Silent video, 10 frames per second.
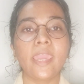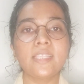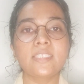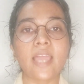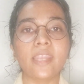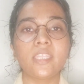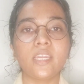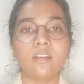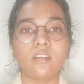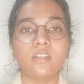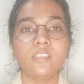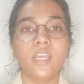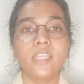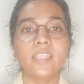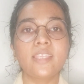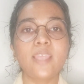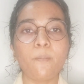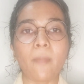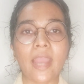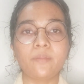Inside the Earth, there is
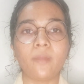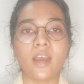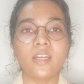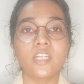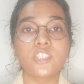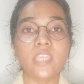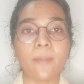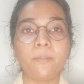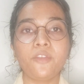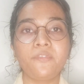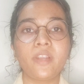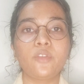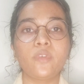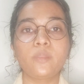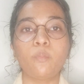a magma chamber filled with